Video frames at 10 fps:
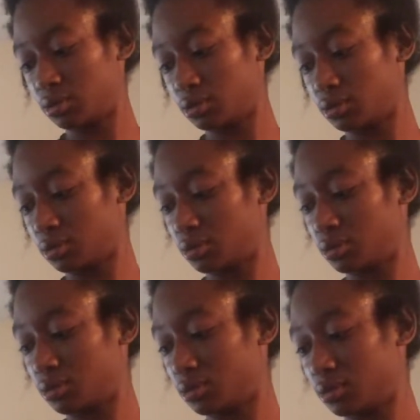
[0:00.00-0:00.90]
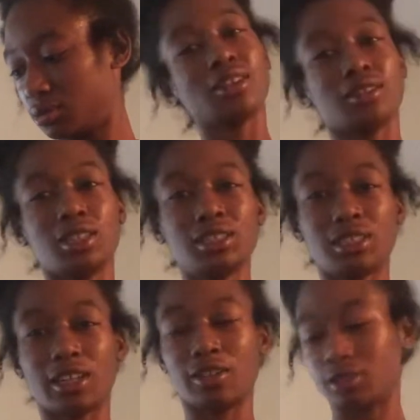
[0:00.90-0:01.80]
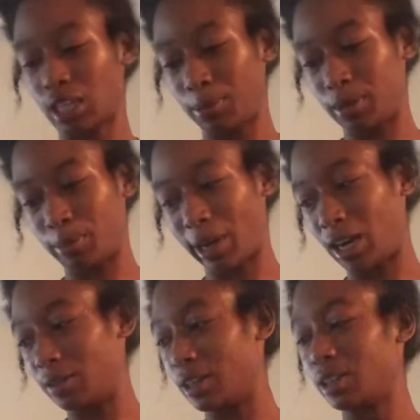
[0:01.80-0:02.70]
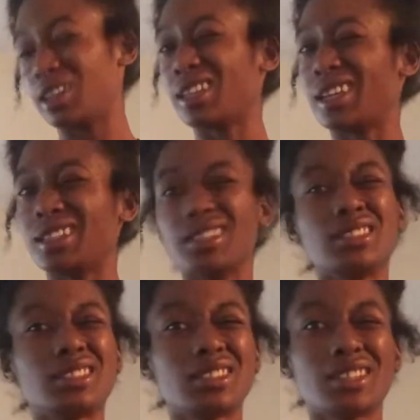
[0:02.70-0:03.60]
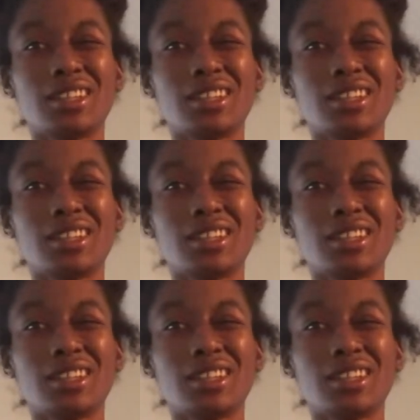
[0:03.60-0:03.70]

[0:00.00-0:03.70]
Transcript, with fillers: Mm-hmm. He's stereotyping a pirate. He like this.